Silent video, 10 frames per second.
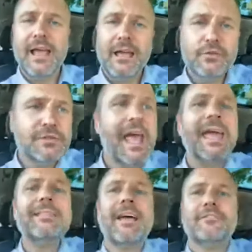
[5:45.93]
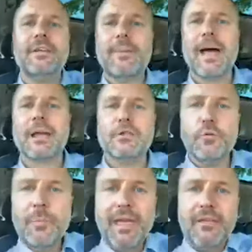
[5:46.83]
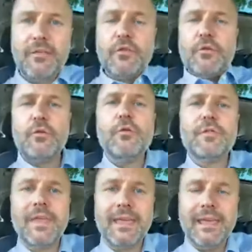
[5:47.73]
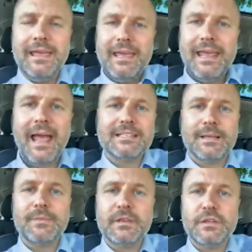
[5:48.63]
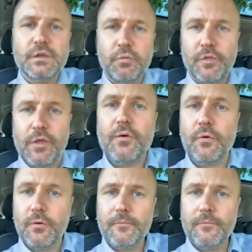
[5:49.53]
And you take that feedback and you make it, you, you think it had something to do with you.